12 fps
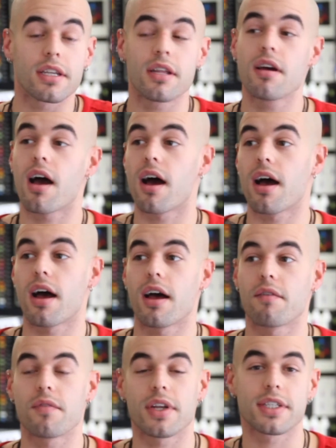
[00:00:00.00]
I
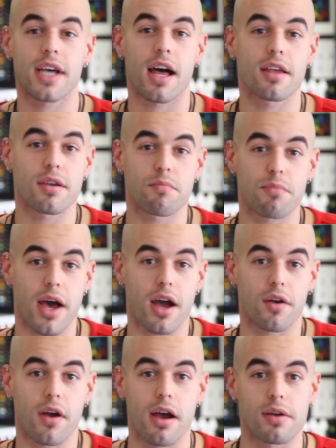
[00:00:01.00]
have an Italian
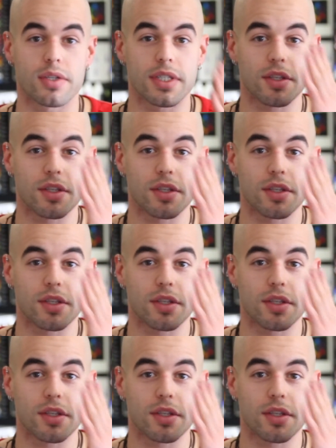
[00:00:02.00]
background,